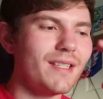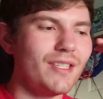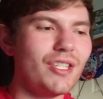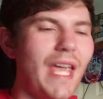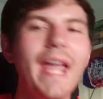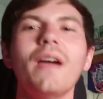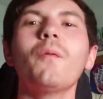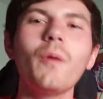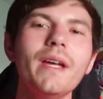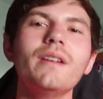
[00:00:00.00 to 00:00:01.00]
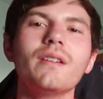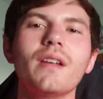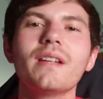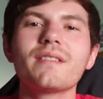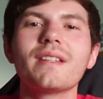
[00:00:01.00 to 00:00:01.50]
you can't win.
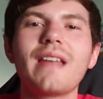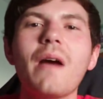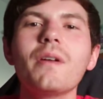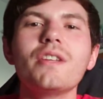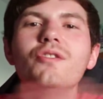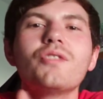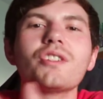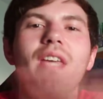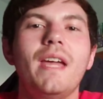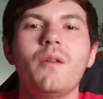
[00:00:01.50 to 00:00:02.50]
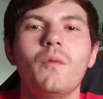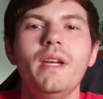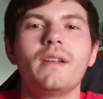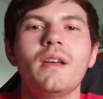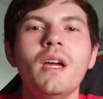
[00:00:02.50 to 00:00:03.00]
It's like nowadays you just can't
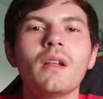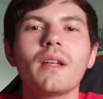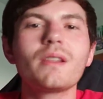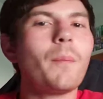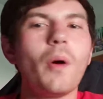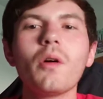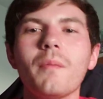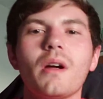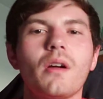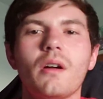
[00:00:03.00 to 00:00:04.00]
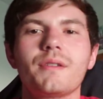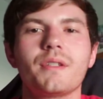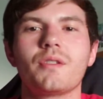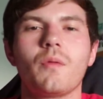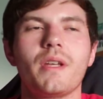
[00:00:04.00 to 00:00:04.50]
win. Like the Pokemon card
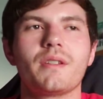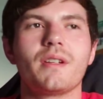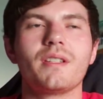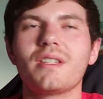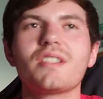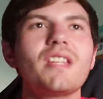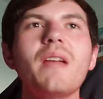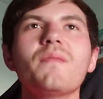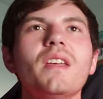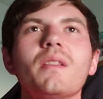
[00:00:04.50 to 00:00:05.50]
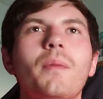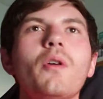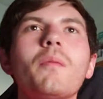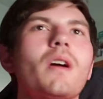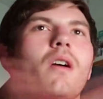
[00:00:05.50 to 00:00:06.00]
situation. It's the same thing, the
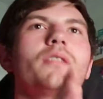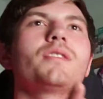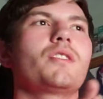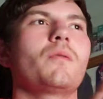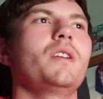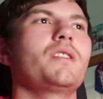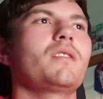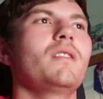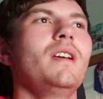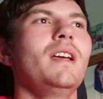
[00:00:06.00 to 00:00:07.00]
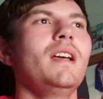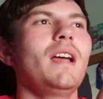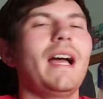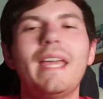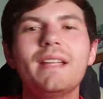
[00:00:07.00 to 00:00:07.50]
Pokemon card situation.
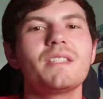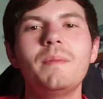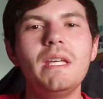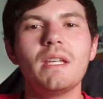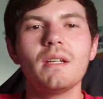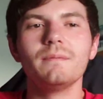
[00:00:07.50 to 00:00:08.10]
I can't speak.